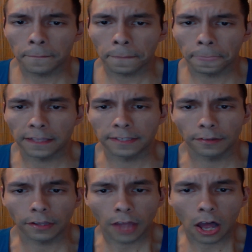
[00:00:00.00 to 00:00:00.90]
And so
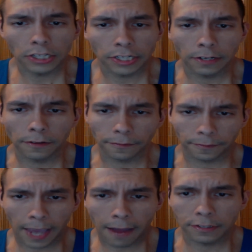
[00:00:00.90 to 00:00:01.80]
the logic of
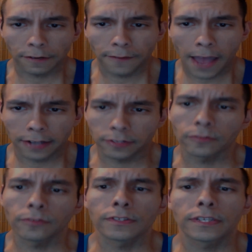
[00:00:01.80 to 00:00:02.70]

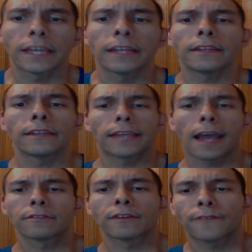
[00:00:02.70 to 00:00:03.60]
counterfactuals, can
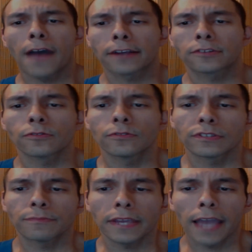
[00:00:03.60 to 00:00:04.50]

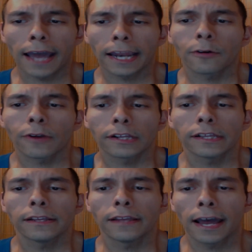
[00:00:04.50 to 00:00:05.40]
counterfactuals be
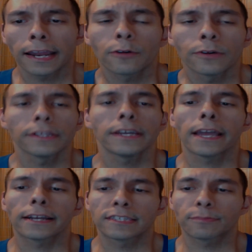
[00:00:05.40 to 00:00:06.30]
adequately
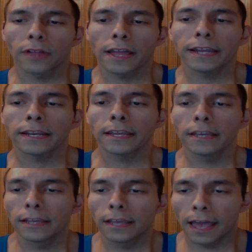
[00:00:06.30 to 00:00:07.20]
explained
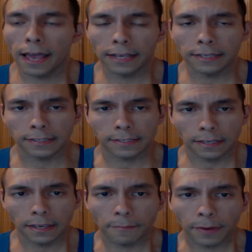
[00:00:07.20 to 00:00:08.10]

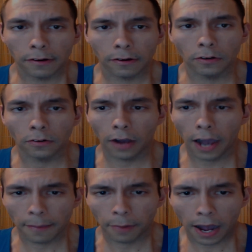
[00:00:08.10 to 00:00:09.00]
as empirical
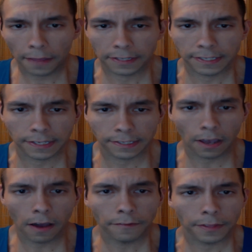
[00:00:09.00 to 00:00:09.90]
hypothesis
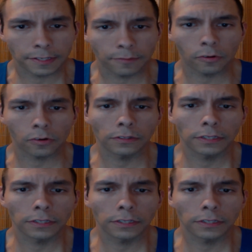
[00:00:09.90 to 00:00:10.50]
of this world?